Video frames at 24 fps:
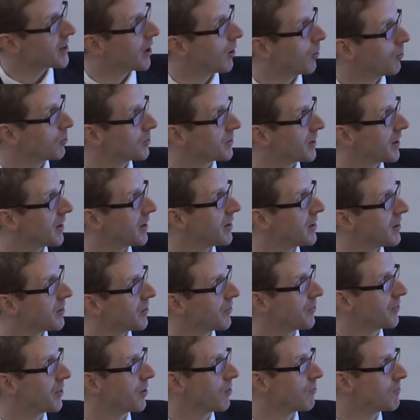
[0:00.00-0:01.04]
holder
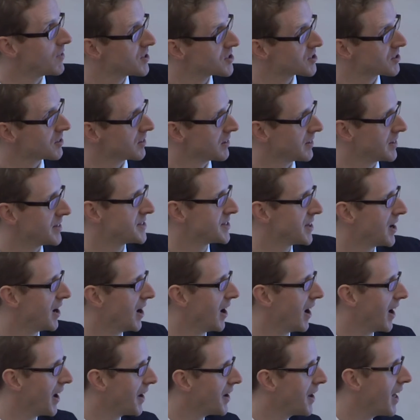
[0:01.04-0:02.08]
of the original
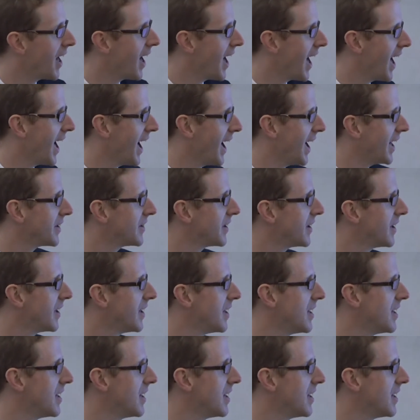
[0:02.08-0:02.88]
design had